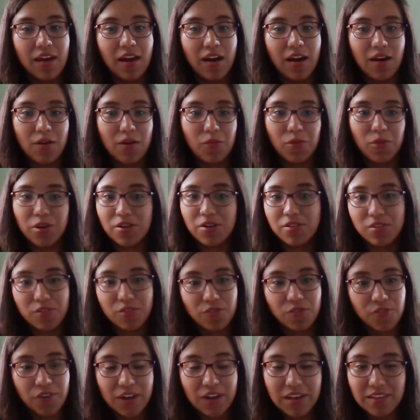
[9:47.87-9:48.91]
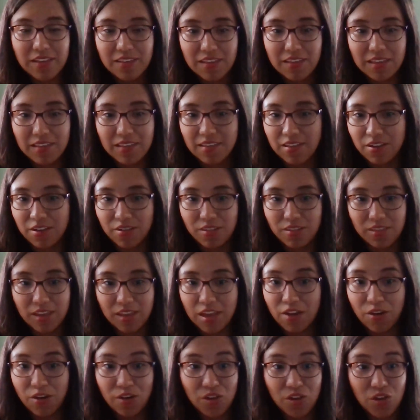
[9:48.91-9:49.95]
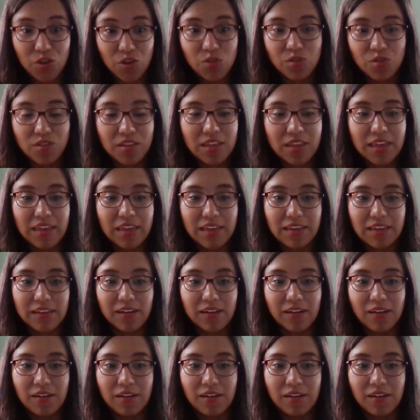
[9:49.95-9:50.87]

what are the phrases that they are using?